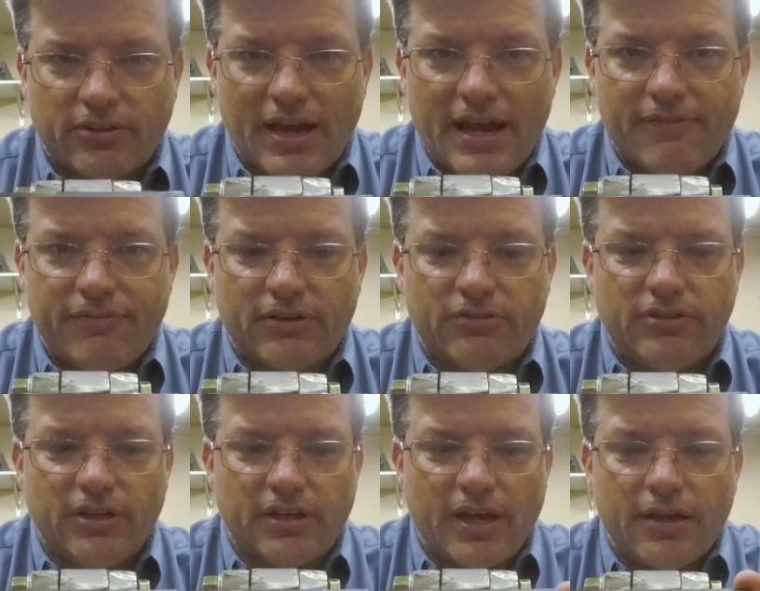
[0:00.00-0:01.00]
a 1/2 inch
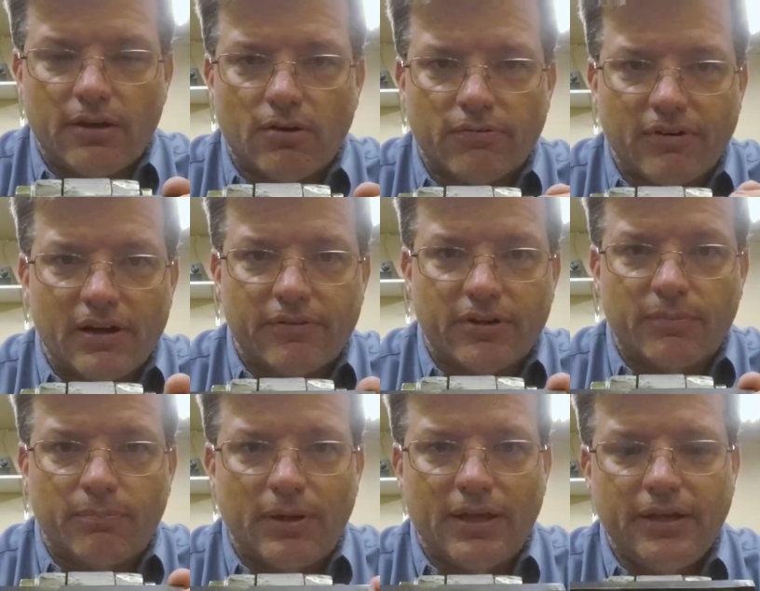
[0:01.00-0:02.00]
thick AR 500
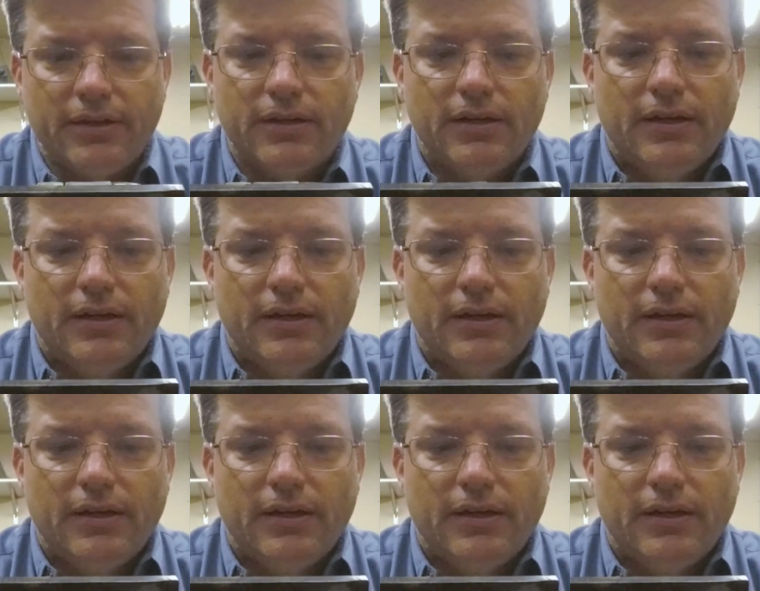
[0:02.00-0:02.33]
plate,